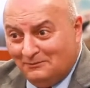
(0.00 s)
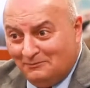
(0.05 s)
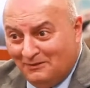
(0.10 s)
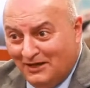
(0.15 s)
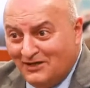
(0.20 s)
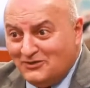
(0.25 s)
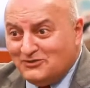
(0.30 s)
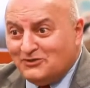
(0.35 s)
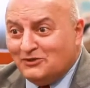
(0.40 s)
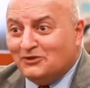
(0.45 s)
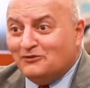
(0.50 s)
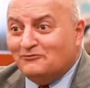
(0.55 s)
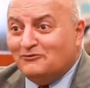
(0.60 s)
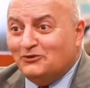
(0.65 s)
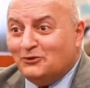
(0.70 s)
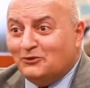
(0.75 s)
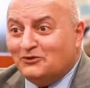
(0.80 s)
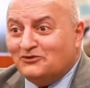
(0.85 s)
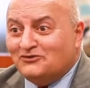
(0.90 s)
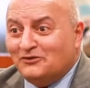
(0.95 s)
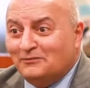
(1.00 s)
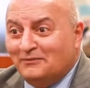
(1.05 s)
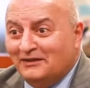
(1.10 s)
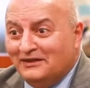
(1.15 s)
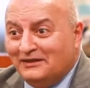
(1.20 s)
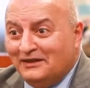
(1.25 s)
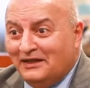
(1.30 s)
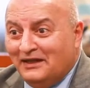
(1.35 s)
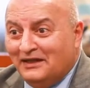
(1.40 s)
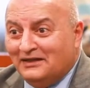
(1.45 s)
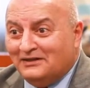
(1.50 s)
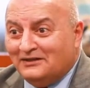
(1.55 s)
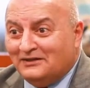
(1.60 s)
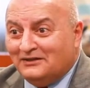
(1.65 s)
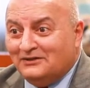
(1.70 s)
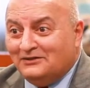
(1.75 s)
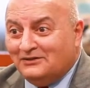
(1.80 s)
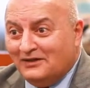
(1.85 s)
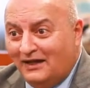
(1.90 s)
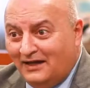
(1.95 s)
patient of yours a bit
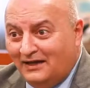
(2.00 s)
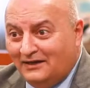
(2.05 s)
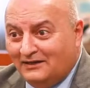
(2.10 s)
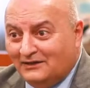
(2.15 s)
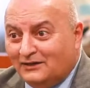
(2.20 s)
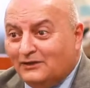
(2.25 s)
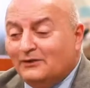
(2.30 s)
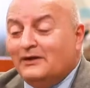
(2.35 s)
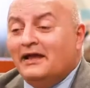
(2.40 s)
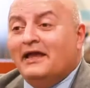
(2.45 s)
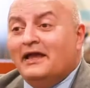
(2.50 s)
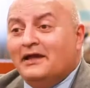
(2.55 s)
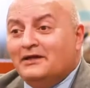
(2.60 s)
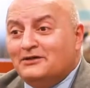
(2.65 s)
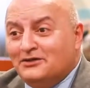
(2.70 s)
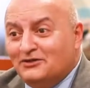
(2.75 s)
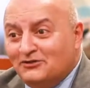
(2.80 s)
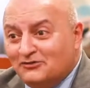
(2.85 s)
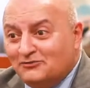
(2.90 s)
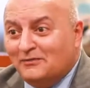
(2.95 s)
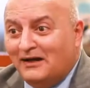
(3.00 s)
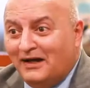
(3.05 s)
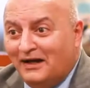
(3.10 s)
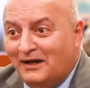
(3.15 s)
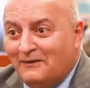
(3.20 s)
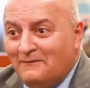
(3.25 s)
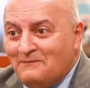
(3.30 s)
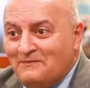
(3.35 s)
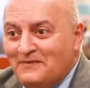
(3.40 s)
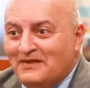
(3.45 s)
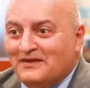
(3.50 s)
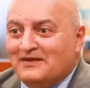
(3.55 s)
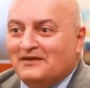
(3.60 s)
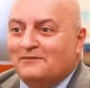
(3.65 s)
later, Tyler, and his mom.